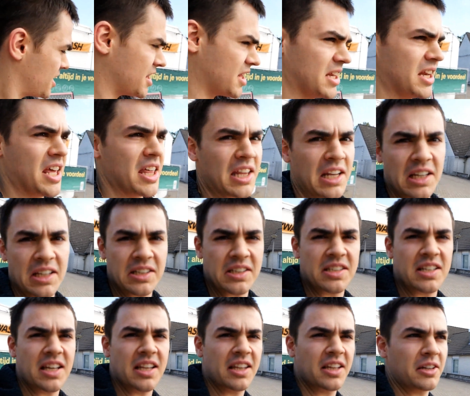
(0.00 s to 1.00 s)
the Netherlands,
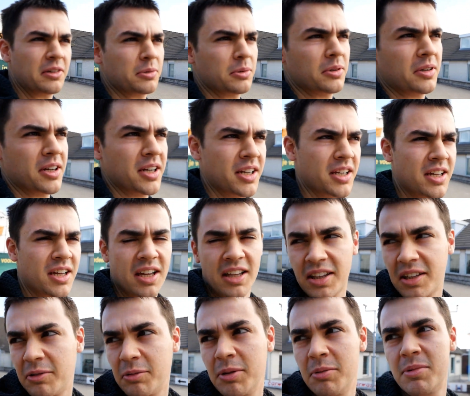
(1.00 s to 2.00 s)
I think we're in. I
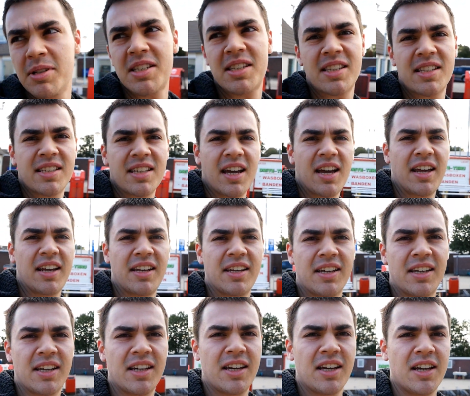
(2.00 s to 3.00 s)
think we missed the sign.
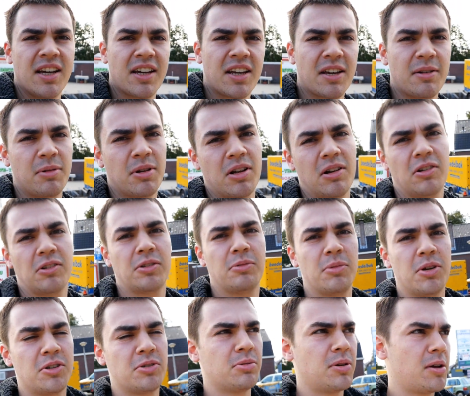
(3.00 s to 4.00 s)
Coming along the
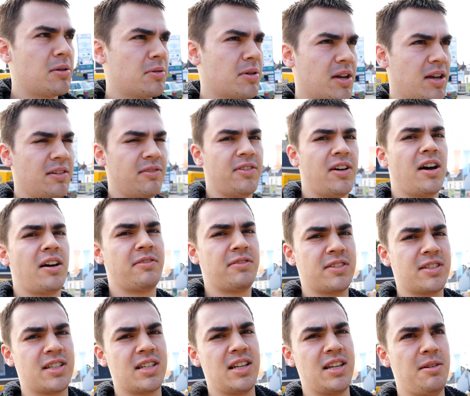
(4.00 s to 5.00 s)
motorway, we were kind of half
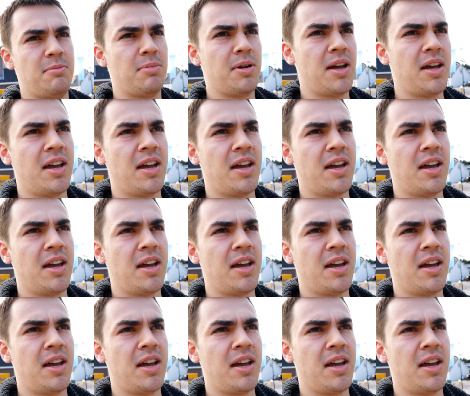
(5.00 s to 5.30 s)
asleep.